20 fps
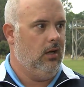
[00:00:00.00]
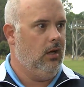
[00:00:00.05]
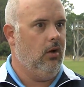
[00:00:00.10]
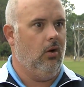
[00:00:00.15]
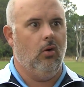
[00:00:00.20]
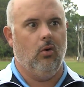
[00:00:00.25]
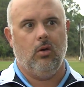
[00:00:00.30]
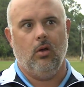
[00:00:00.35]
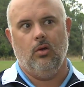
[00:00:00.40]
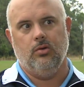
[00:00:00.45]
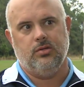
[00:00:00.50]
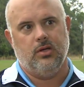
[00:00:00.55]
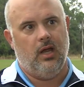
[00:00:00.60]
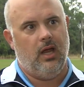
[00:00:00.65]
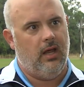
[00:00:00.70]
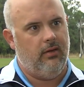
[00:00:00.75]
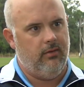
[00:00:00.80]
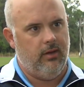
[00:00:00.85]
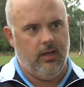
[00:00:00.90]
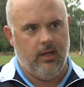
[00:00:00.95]
oh, coach, I
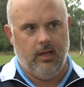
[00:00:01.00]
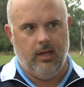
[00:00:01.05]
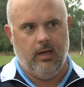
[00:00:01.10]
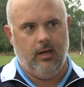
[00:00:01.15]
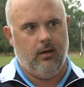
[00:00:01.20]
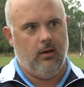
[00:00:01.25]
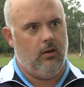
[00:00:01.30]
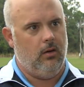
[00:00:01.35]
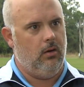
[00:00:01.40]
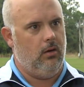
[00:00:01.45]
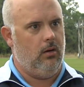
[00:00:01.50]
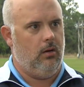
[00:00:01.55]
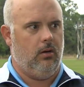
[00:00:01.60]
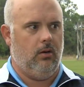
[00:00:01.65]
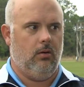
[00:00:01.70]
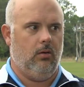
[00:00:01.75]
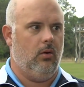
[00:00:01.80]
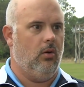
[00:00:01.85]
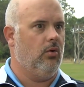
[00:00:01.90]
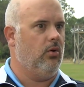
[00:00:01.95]
have a headache, or,
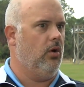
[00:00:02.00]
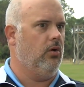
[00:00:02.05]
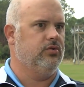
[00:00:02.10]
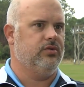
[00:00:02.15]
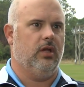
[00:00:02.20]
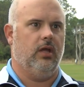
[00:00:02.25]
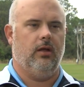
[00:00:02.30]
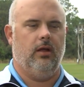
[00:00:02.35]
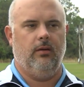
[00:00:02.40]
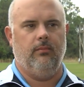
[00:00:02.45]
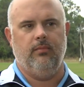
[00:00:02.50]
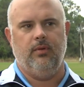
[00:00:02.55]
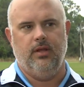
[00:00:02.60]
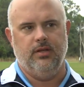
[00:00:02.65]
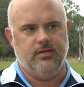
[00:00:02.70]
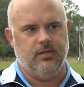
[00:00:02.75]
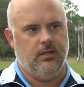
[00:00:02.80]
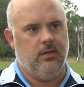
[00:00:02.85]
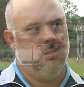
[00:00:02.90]
or oh, coach, I, am dizzy.